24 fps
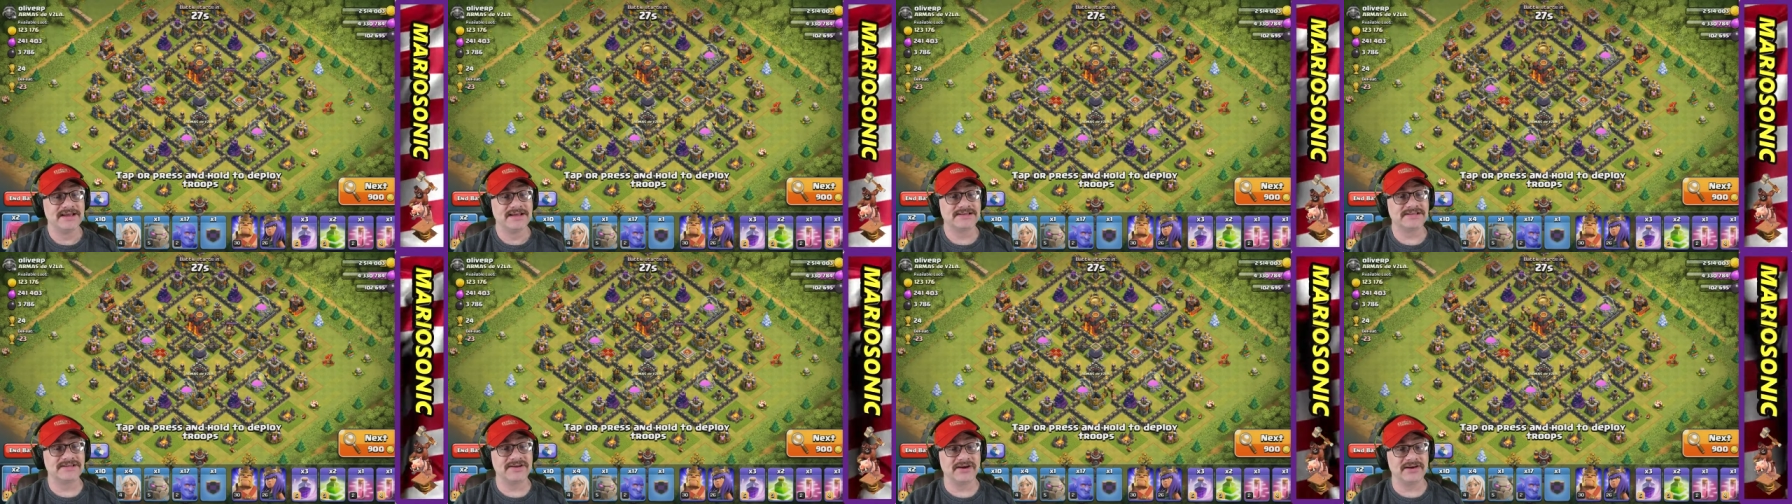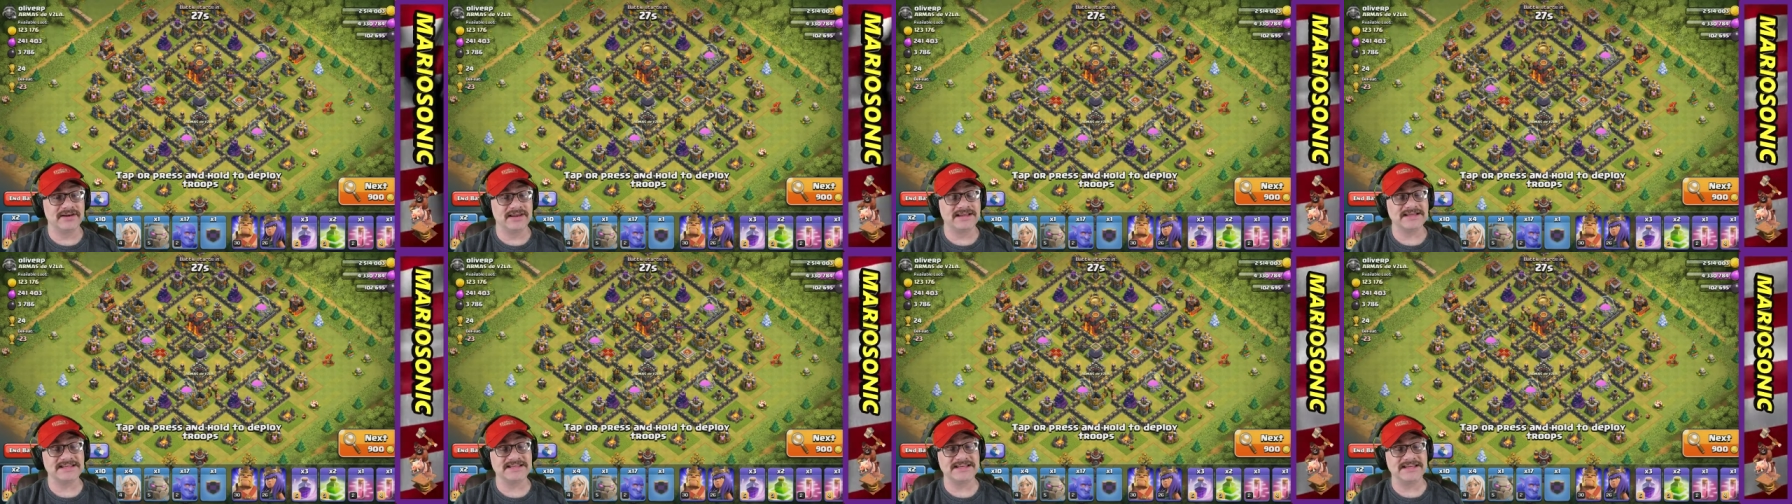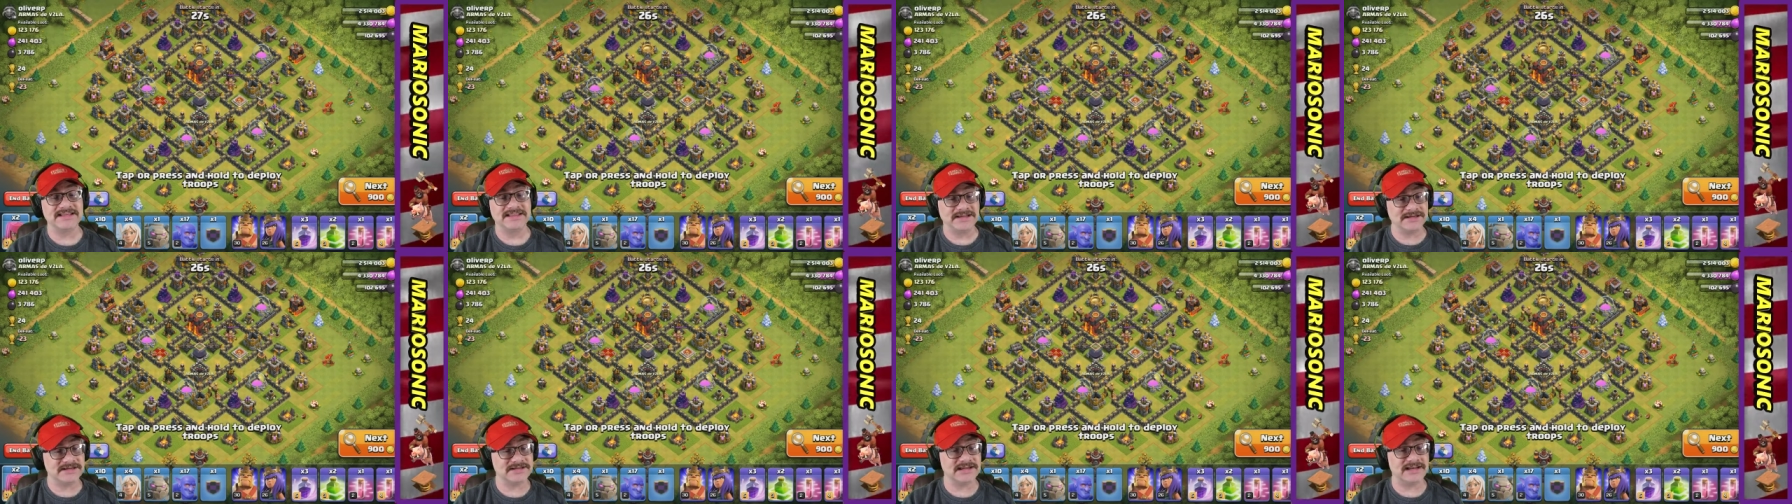So let's see,
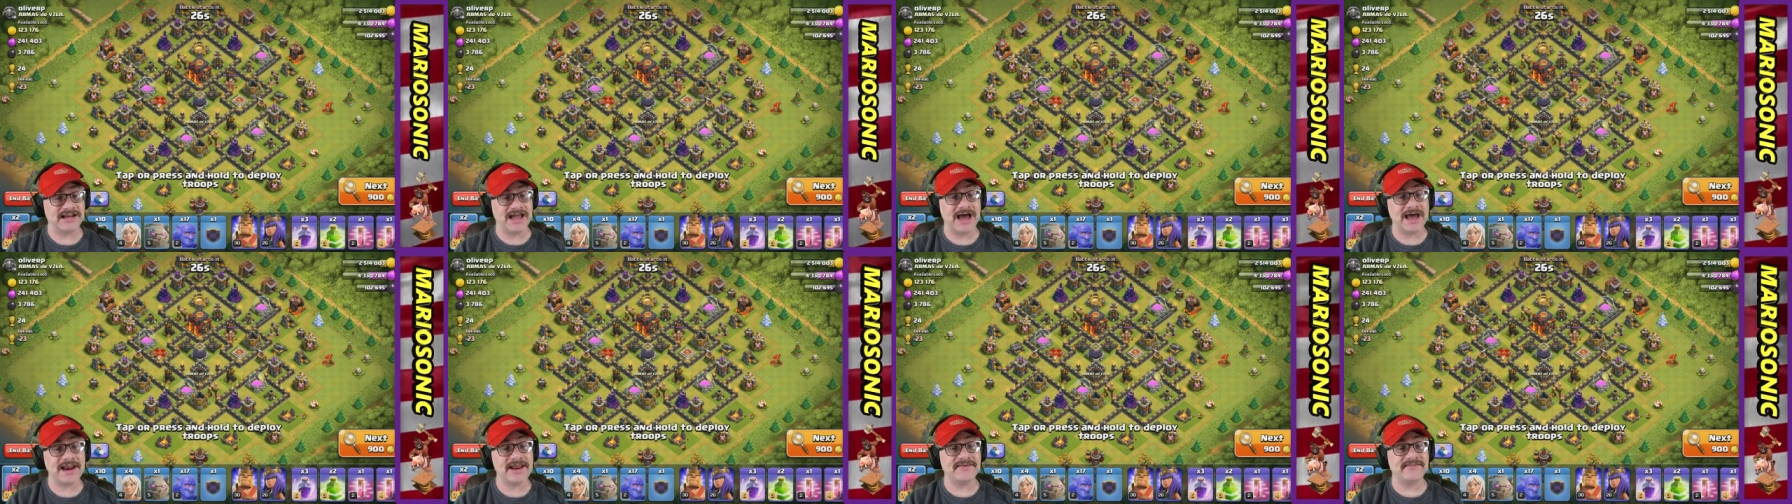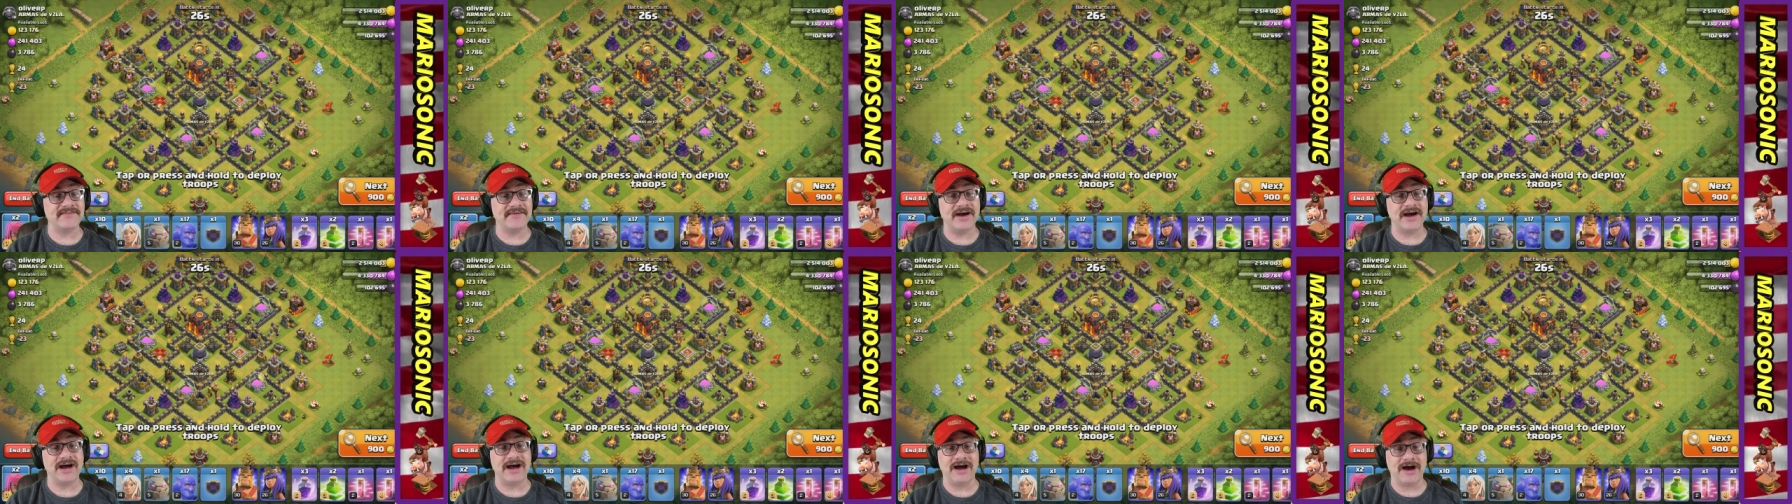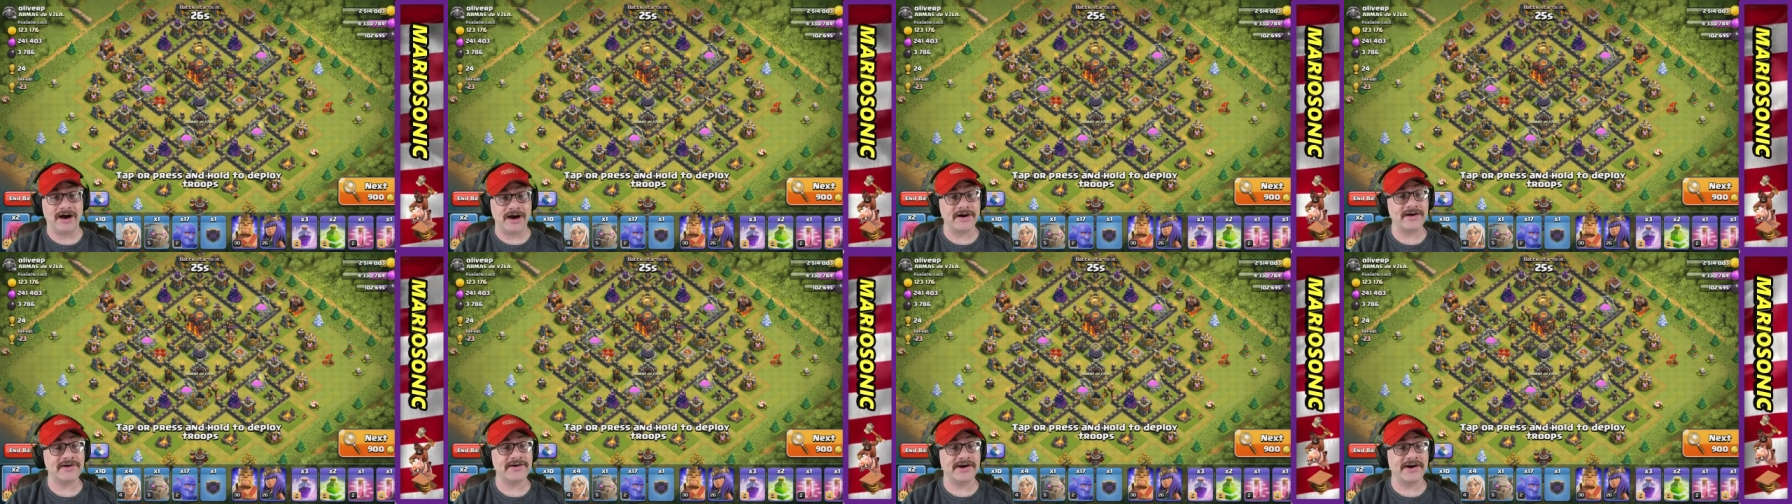there's a lot of uh, hard,